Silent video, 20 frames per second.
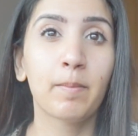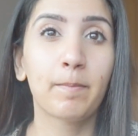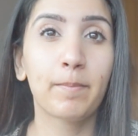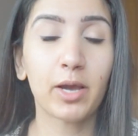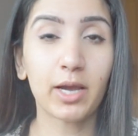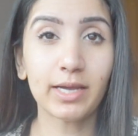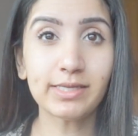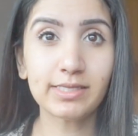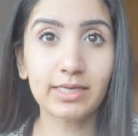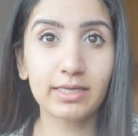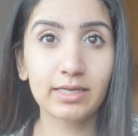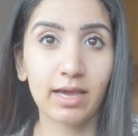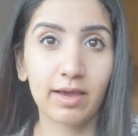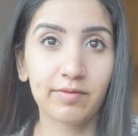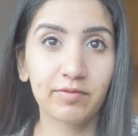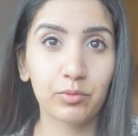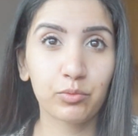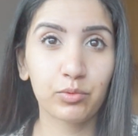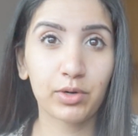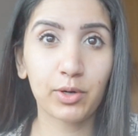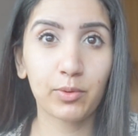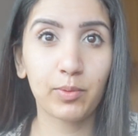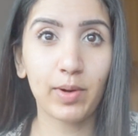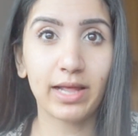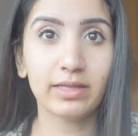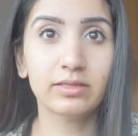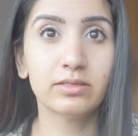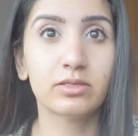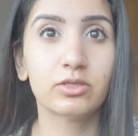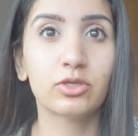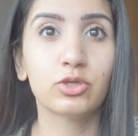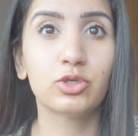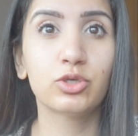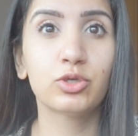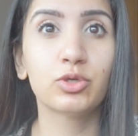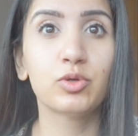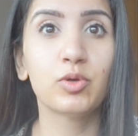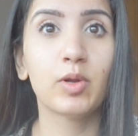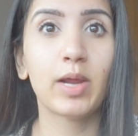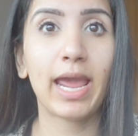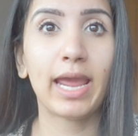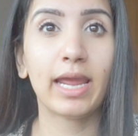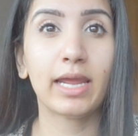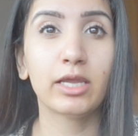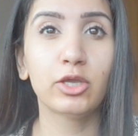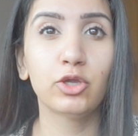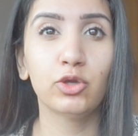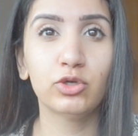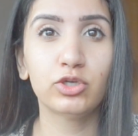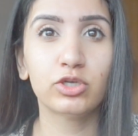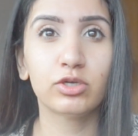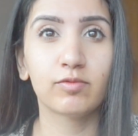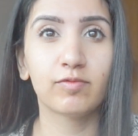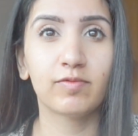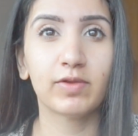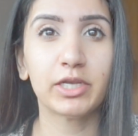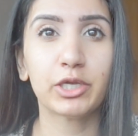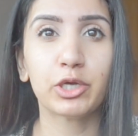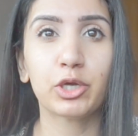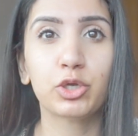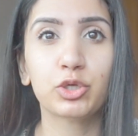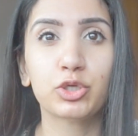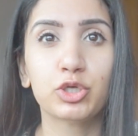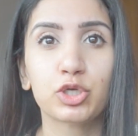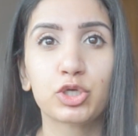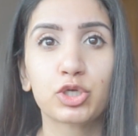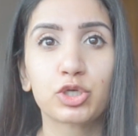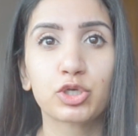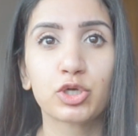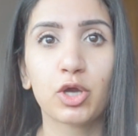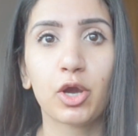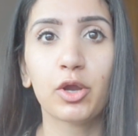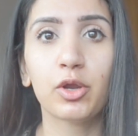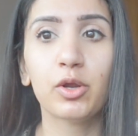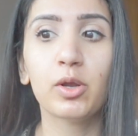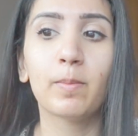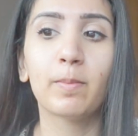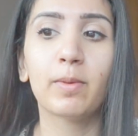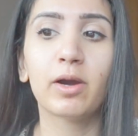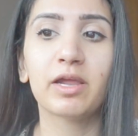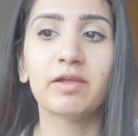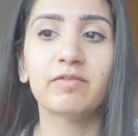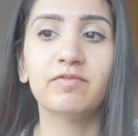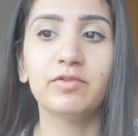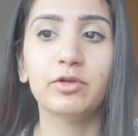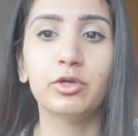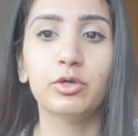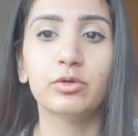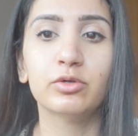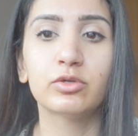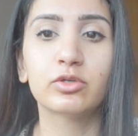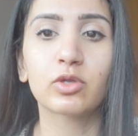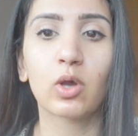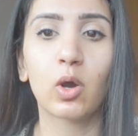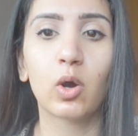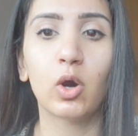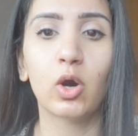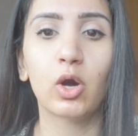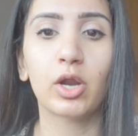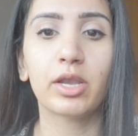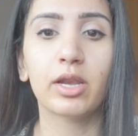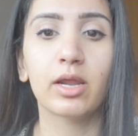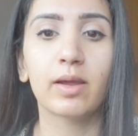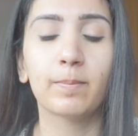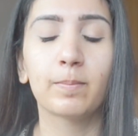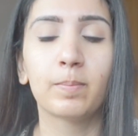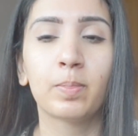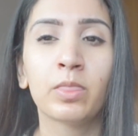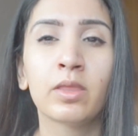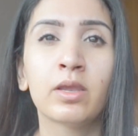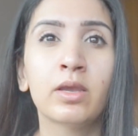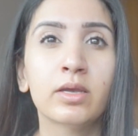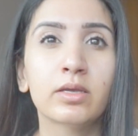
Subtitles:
But I did have a request to do a YouTube video to show my views on